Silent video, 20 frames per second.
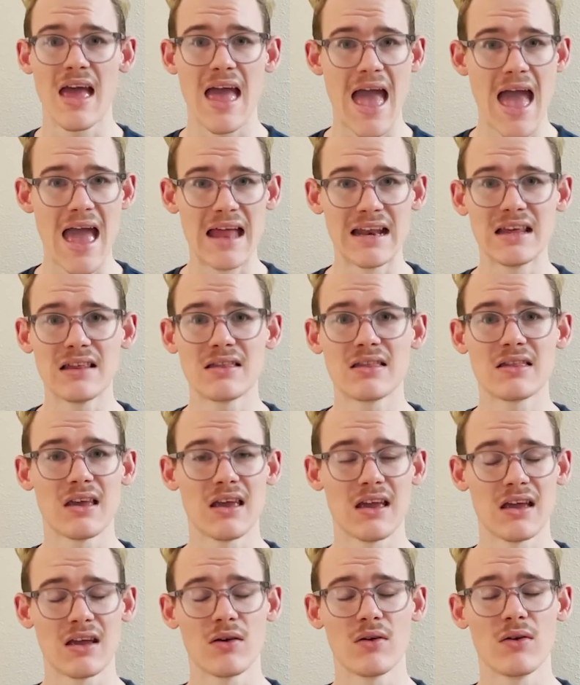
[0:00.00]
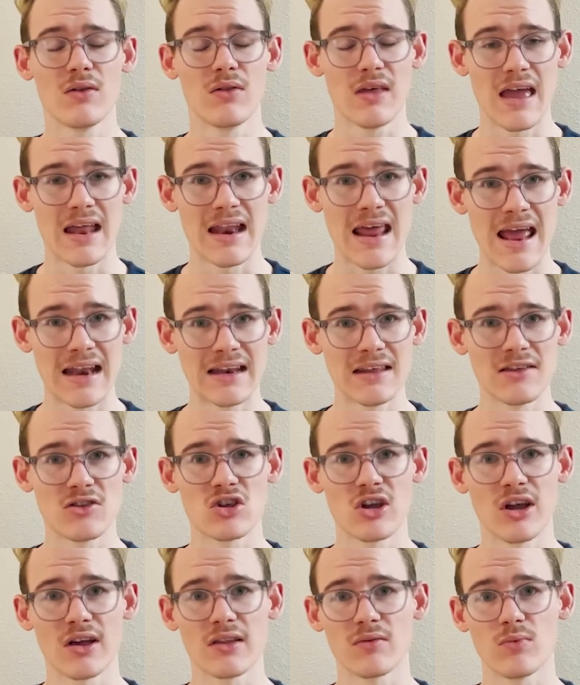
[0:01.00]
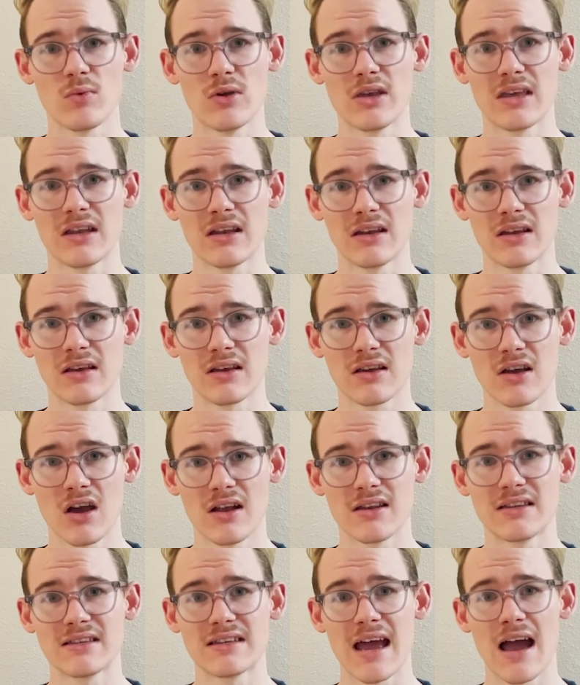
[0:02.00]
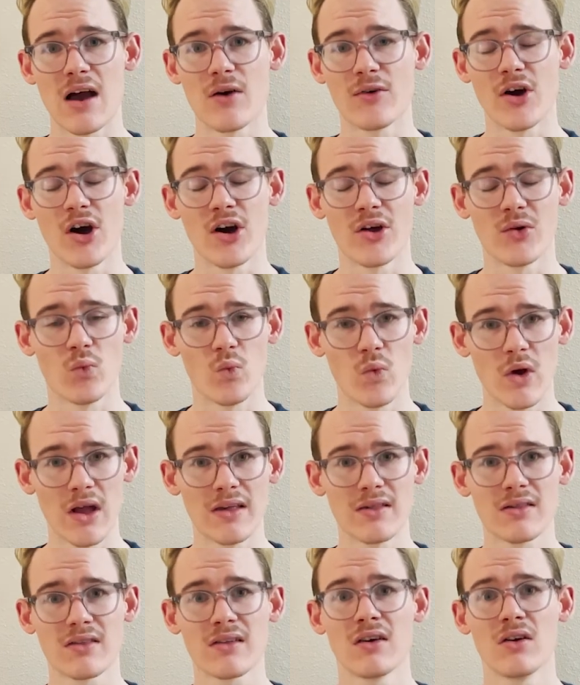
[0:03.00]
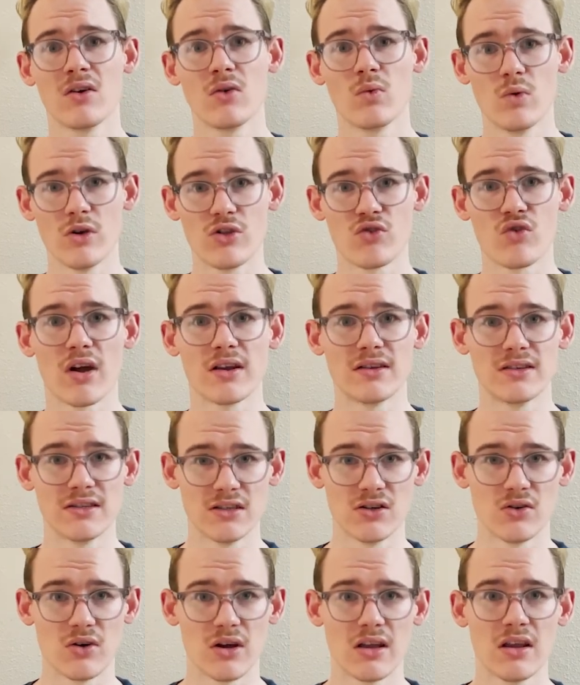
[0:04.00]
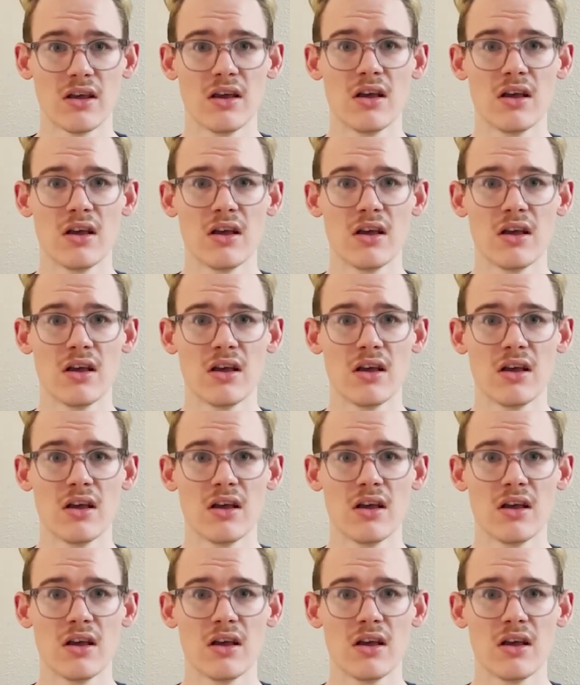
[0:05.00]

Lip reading: anything and any chance we can cut down on waste, we try to do it.